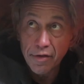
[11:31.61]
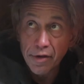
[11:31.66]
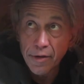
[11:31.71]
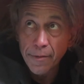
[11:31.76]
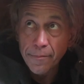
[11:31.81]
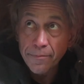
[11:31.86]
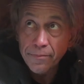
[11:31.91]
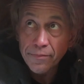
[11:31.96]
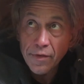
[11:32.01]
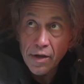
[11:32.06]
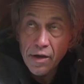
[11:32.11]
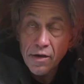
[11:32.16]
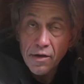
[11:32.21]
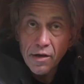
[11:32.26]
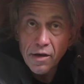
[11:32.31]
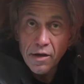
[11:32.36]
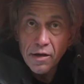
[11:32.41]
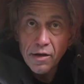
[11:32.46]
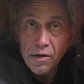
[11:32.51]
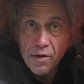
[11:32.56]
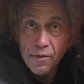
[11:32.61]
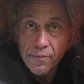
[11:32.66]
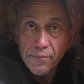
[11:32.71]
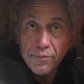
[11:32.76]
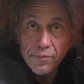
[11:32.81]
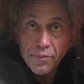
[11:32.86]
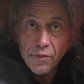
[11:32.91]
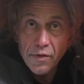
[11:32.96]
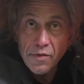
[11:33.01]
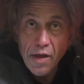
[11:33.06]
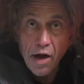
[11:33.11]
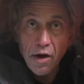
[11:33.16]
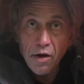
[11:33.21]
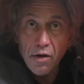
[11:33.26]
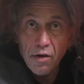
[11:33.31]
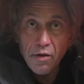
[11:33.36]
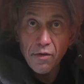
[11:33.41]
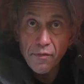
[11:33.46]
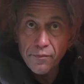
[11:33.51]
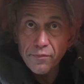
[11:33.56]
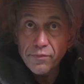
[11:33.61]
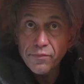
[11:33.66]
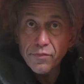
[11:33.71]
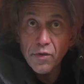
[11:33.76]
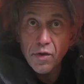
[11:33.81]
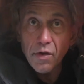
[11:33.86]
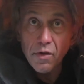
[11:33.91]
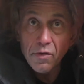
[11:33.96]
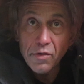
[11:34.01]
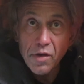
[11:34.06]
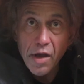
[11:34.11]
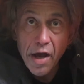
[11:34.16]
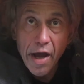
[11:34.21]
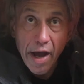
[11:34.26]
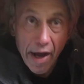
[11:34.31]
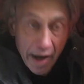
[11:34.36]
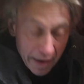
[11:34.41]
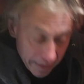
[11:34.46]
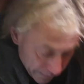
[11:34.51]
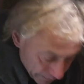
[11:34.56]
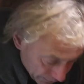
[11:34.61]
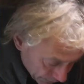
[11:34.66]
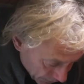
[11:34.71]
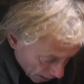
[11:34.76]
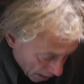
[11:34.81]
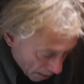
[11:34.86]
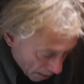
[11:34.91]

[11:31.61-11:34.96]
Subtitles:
It's cool. I hope I see more people living in a structure like this.